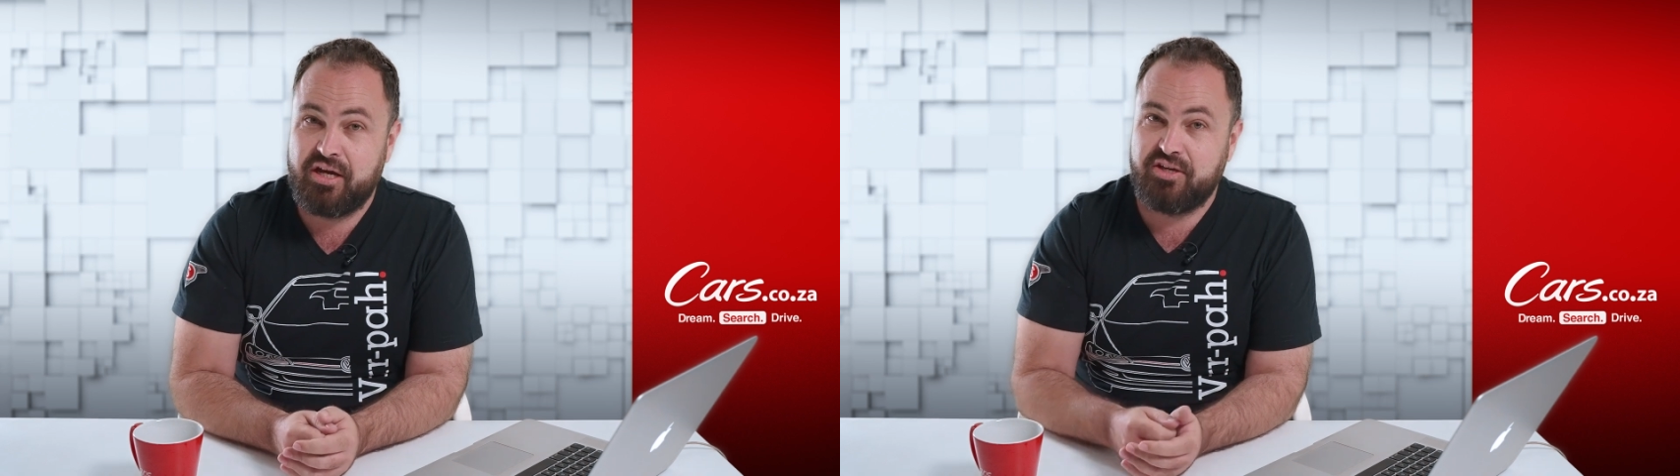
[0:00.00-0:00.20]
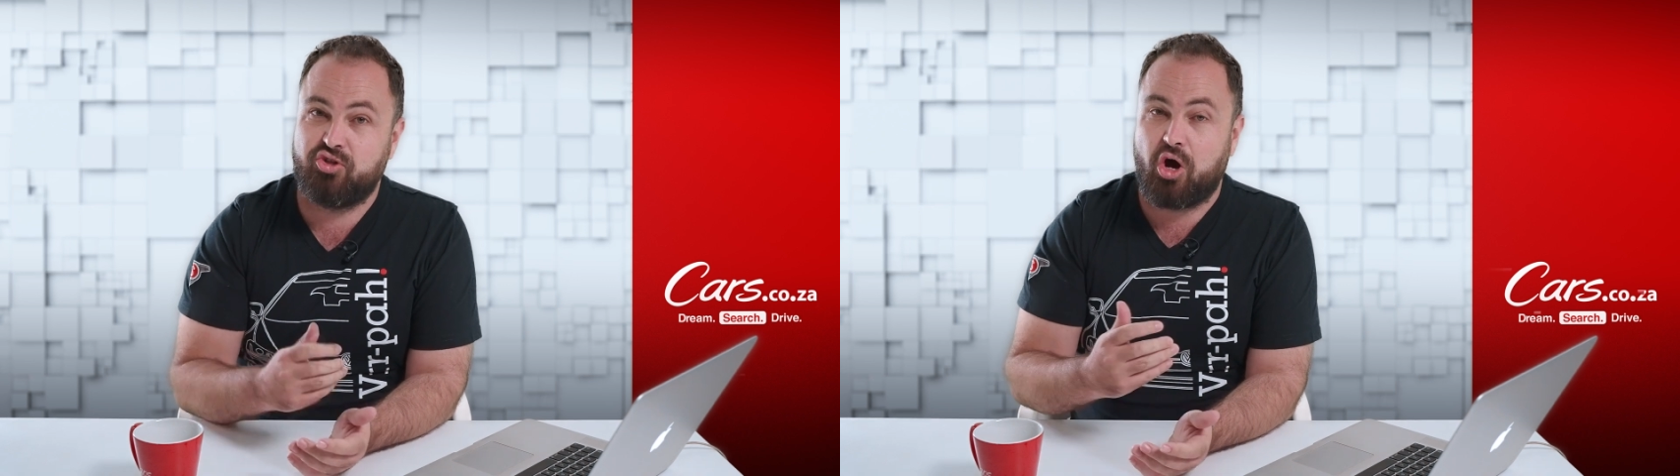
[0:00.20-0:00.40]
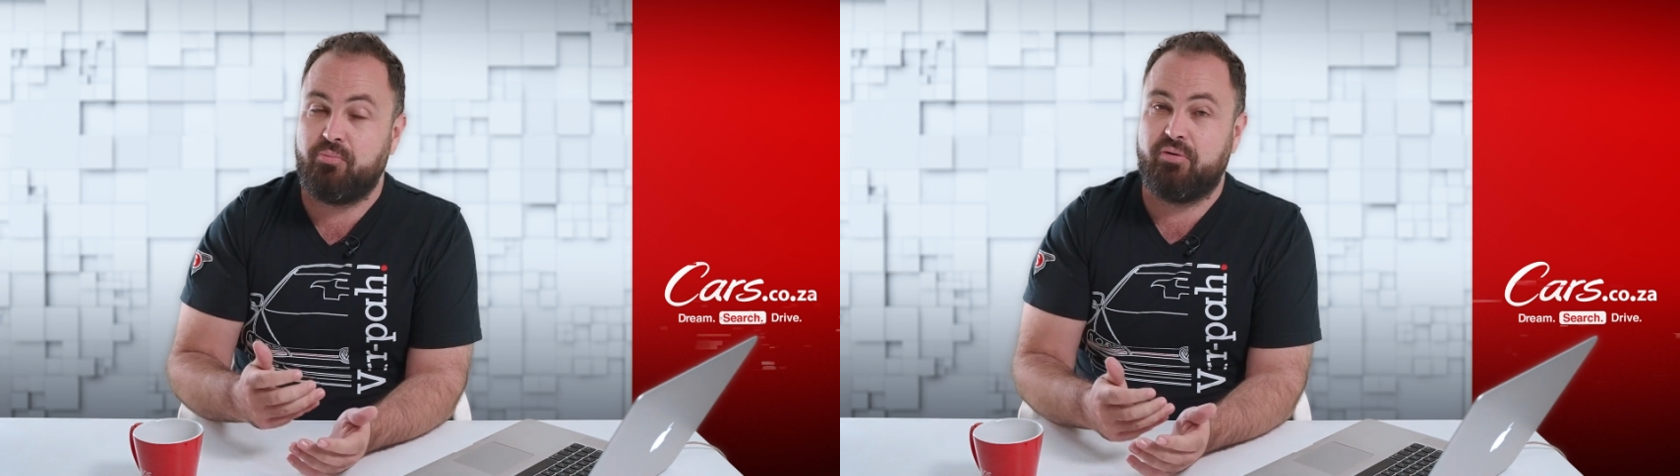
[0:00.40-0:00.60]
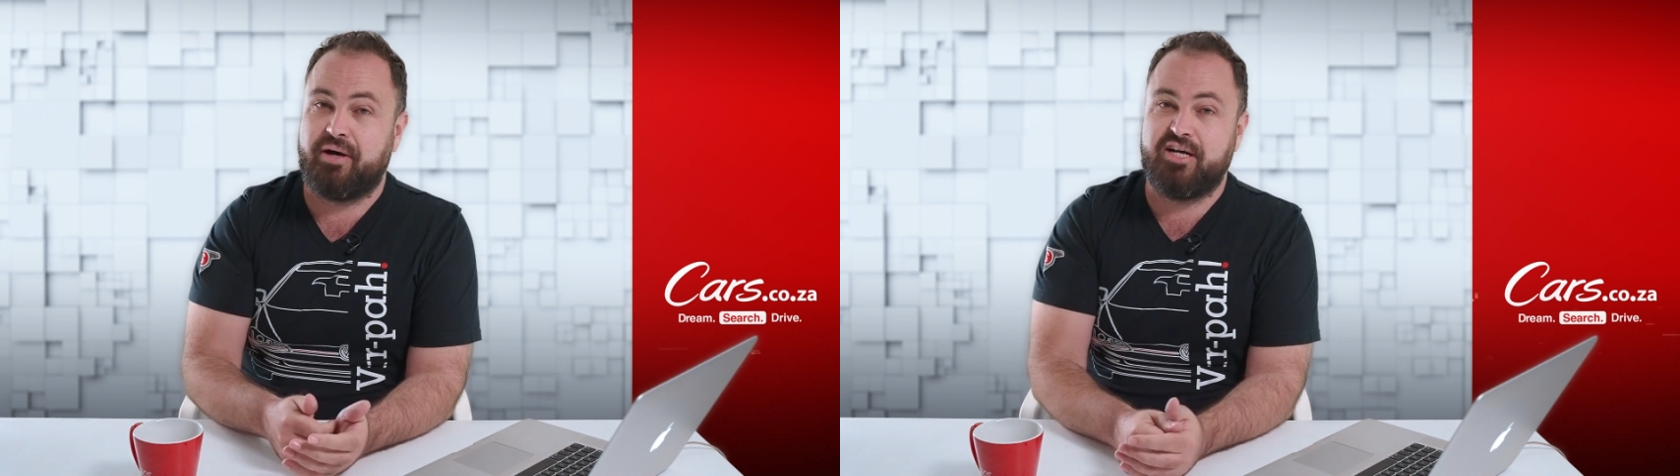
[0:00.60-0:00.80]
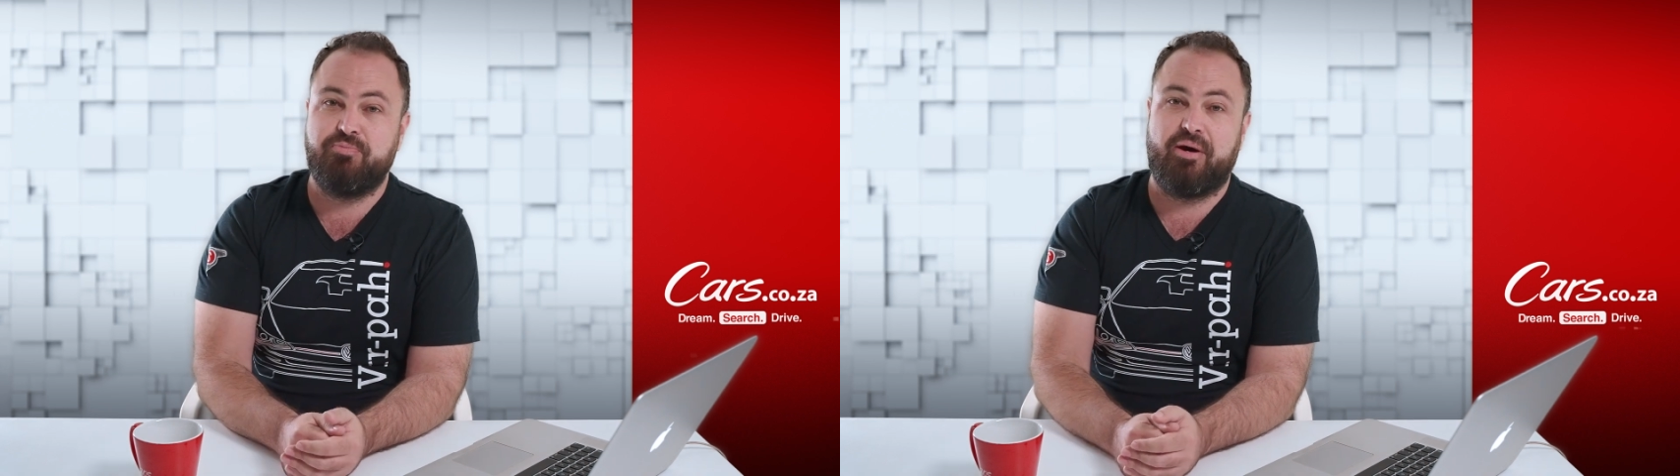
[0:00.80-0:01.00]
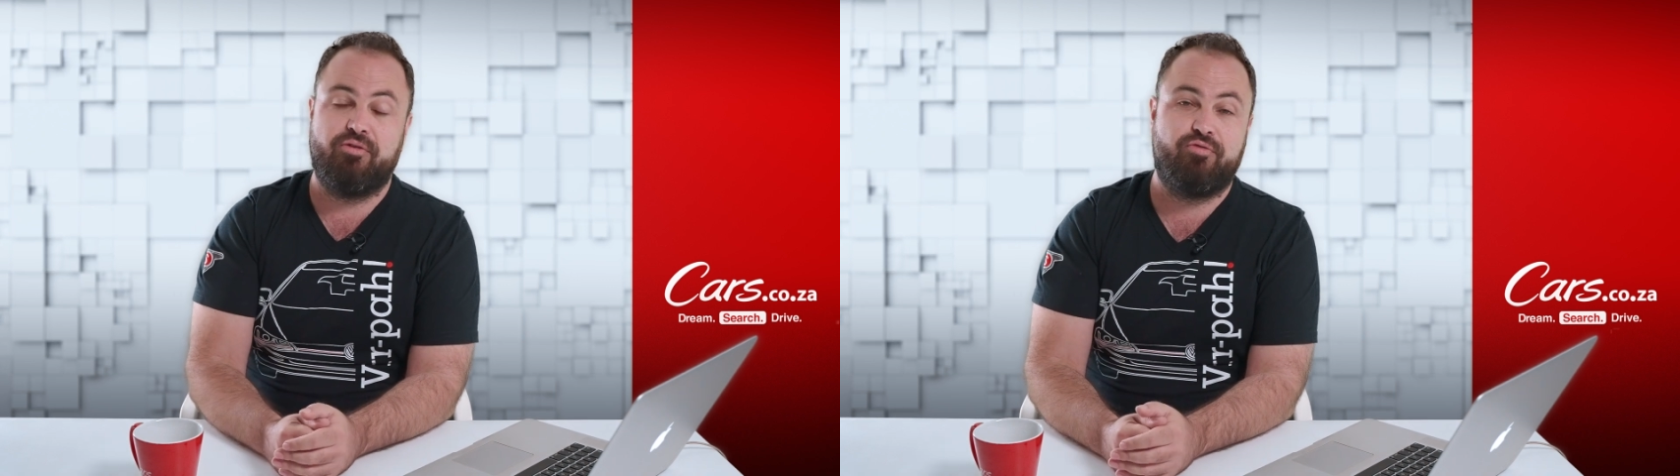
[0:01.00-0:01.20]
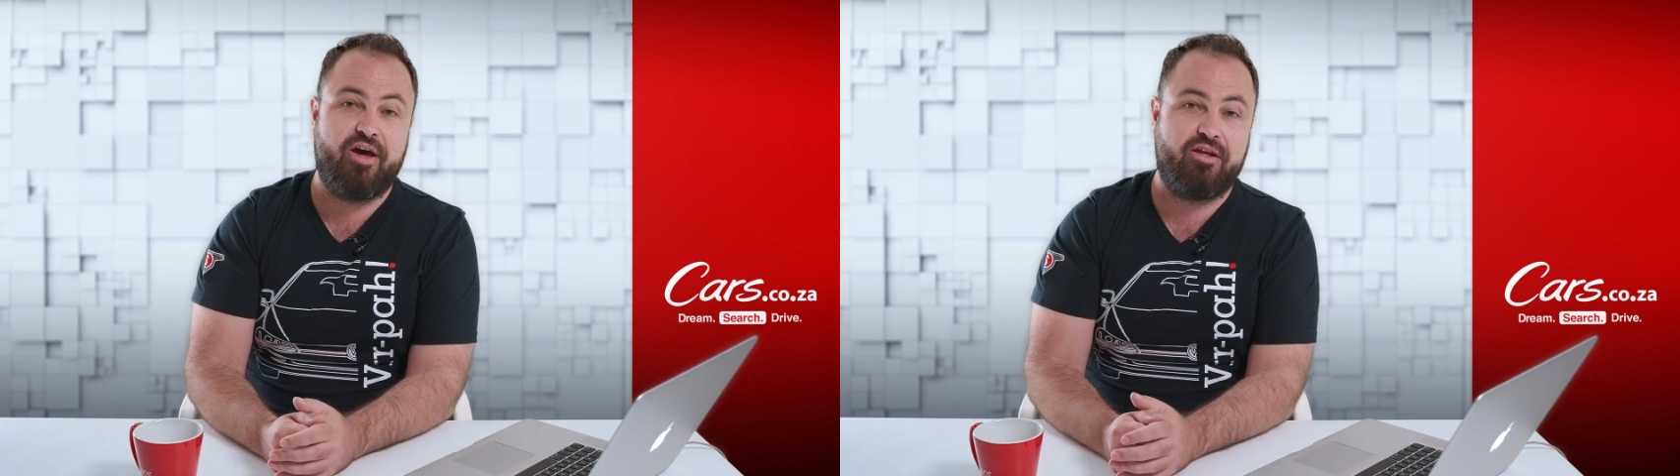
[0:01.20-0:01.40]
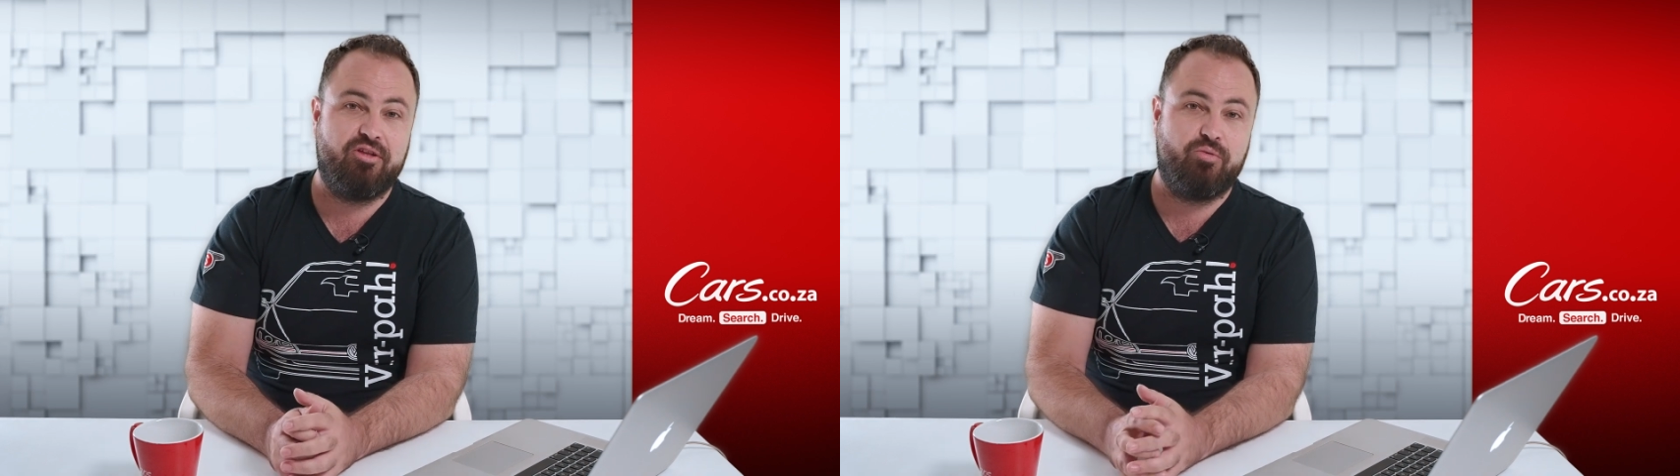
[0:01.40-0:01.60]
is compromised by the
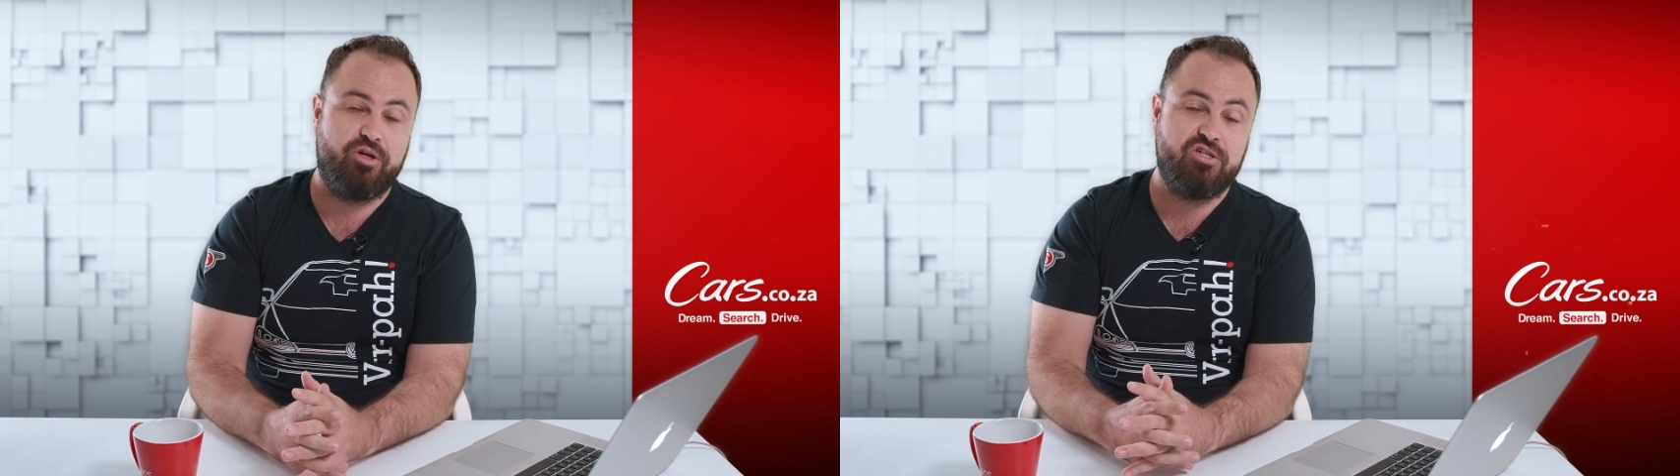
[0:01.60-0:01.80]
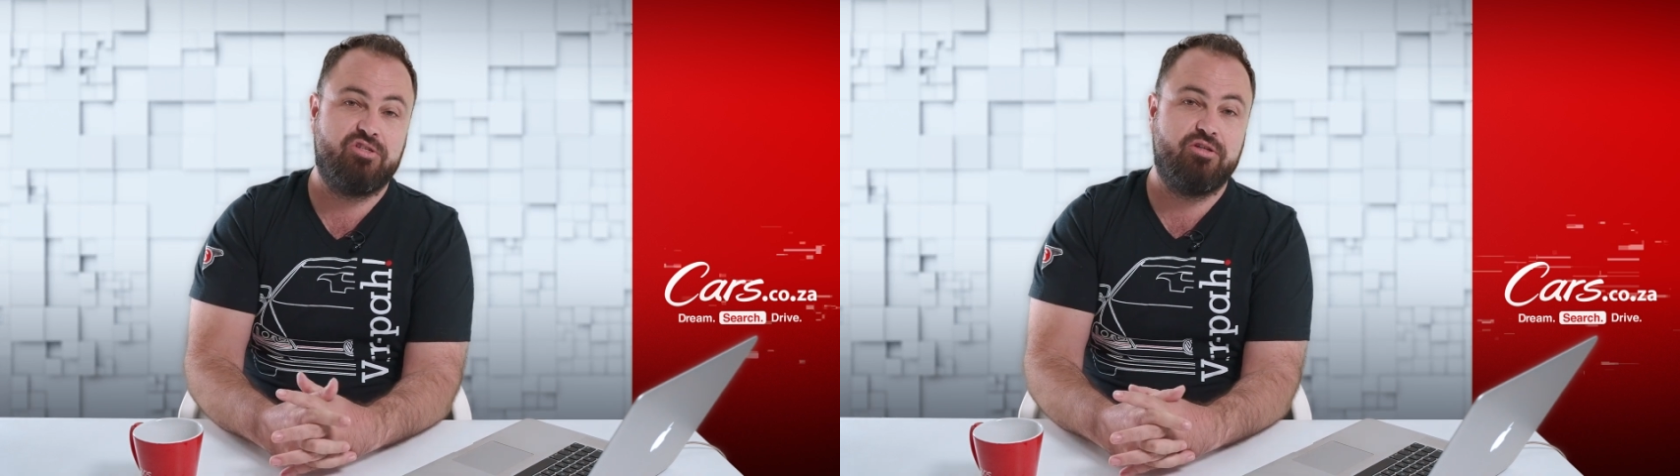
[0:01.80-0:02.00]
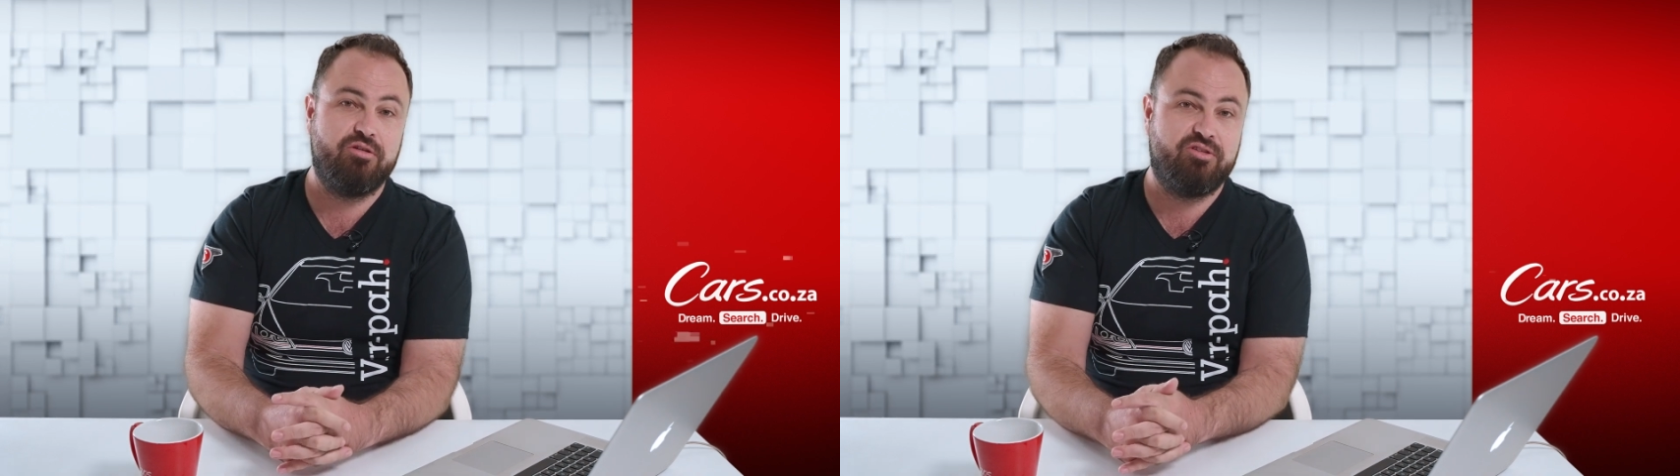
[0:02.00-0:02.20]
fact that we are still